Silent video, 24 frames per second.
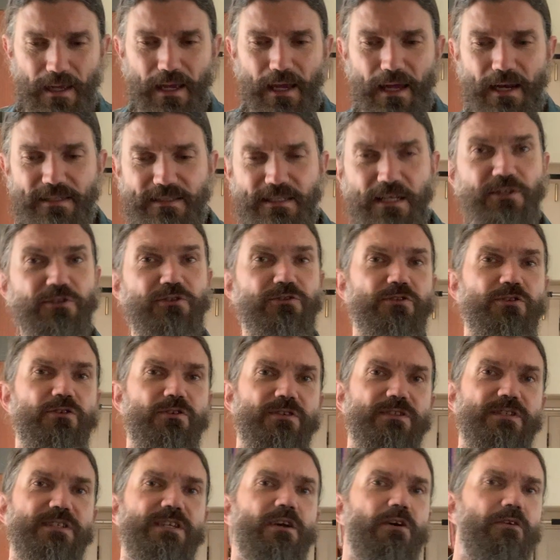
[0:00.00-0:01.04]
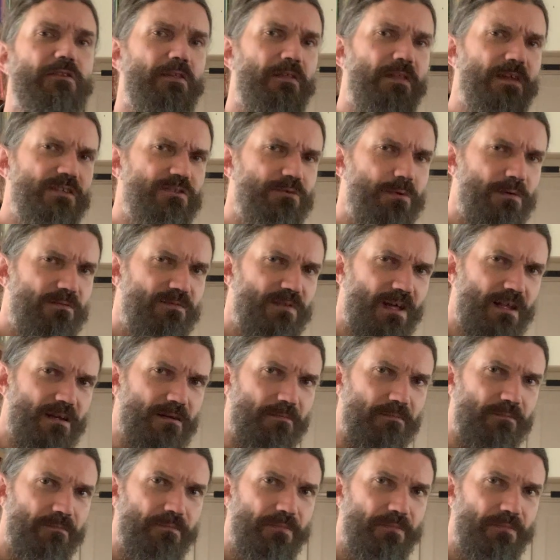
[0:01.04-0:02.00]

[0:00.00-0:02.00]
And I said, so you can see all the things we've done.